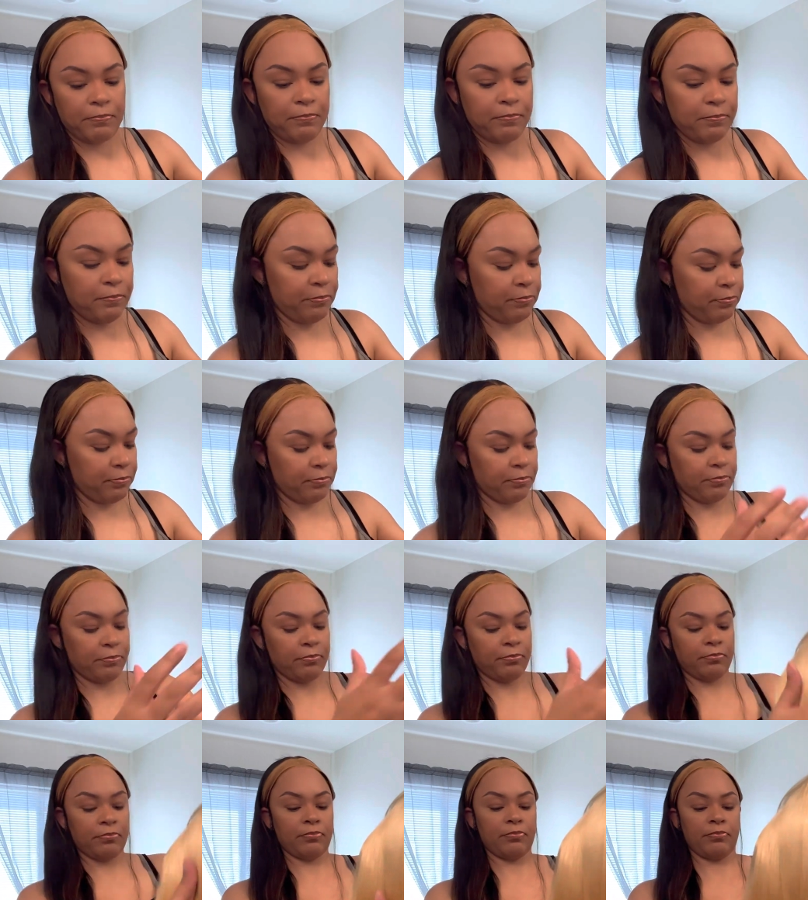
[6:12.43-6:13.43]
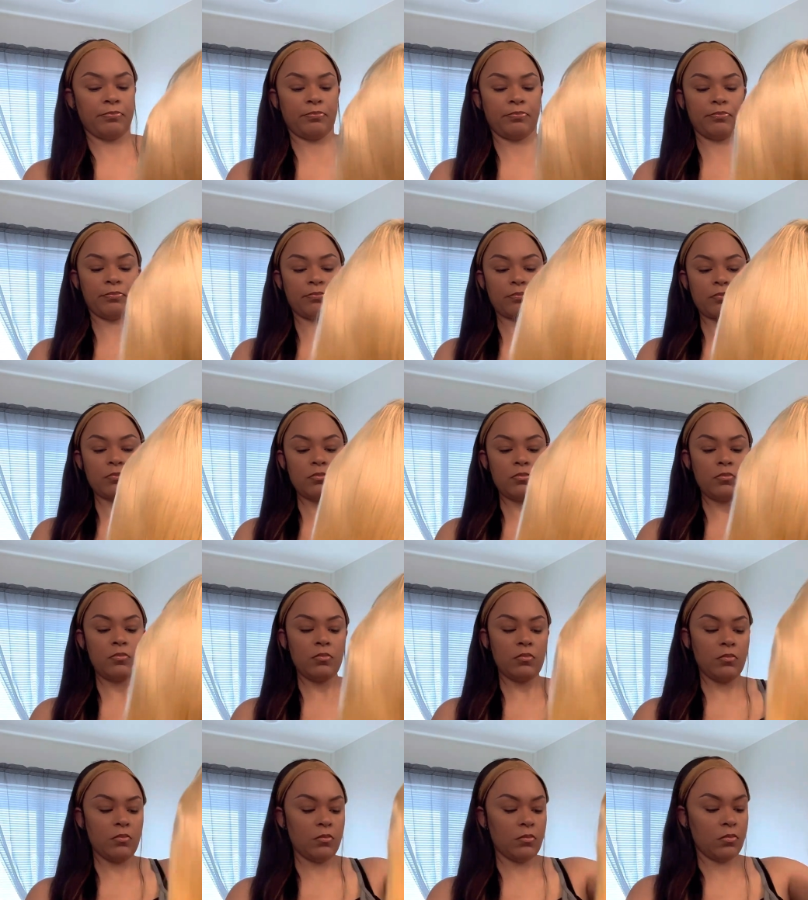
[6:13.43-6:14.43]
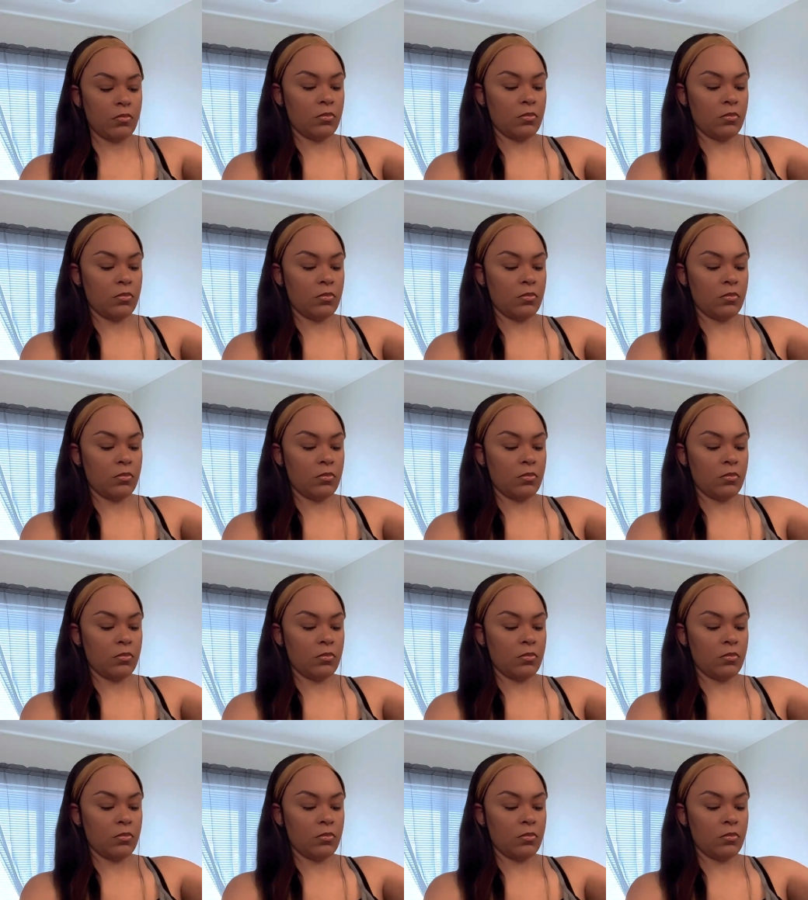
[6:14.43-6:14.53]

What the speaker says: No one is speaking in this clip.